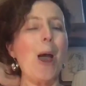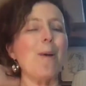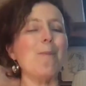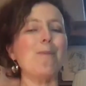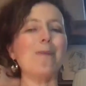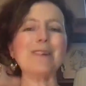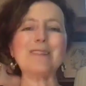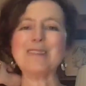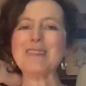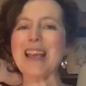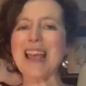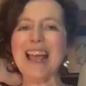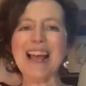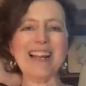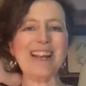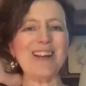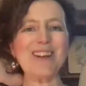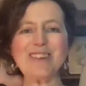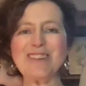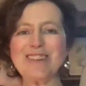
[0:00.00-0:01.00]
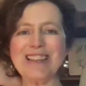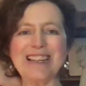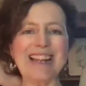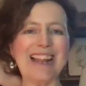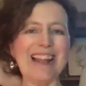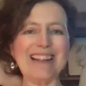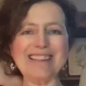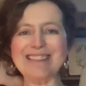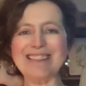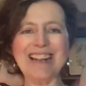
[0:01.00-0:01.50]
Must say hello to
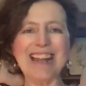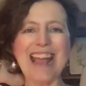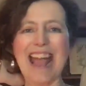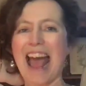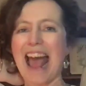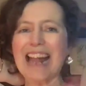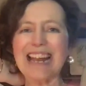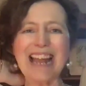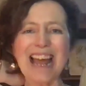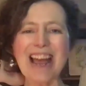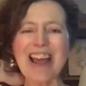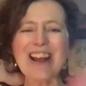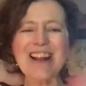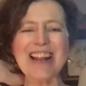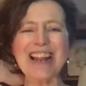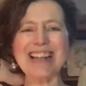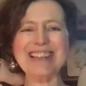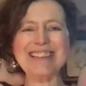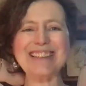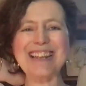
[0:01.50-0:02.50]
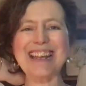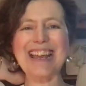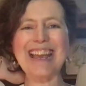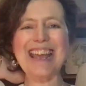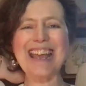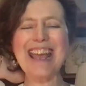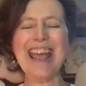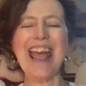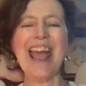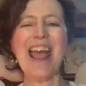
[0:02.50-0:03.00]
Leslie. Hello,
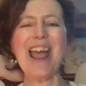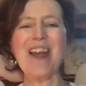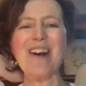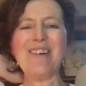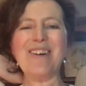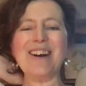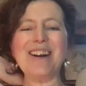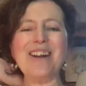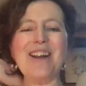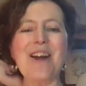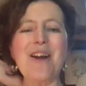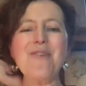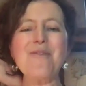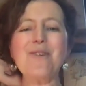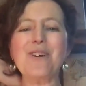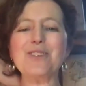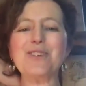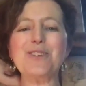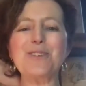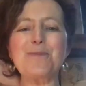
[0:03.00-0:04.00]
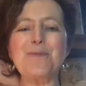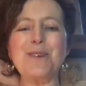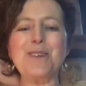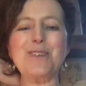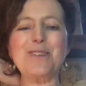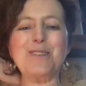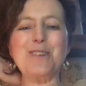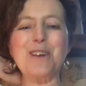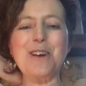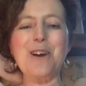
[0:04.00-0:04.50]
Leslie, who I know watches but
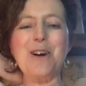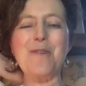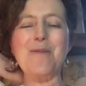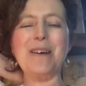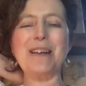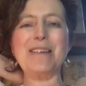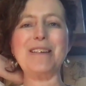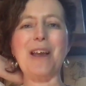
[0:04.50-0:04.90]
doesn't comment.